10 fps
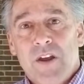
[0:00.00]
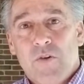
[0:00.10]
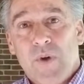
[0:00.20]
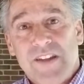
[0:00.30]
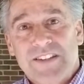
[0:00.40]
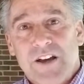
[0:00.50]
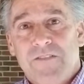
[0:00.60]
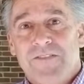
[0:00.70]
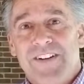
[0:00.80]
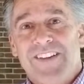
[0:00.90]
Run
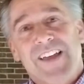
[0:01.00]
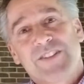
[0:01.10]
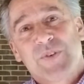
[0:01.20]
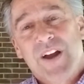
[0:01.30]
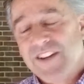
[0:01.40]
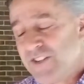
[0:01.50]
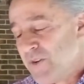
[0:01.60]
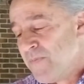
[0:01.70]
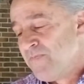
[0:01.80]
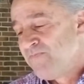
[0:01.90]
self-funded. That's what I do.
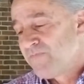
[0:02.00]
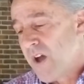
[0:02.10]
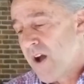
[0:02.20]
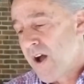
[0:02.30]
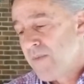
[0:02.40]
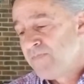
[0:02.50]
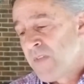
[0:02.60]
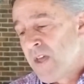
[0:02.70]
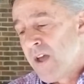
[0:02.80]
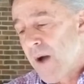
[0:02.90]

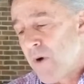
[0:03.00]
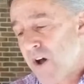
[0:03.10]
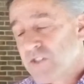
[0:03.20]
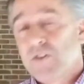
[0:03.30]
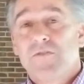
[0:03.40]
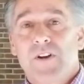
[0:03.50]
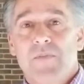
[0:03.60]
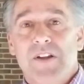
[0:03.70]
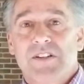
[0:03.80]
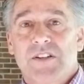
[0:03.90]
I'm also very
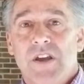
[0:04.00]
much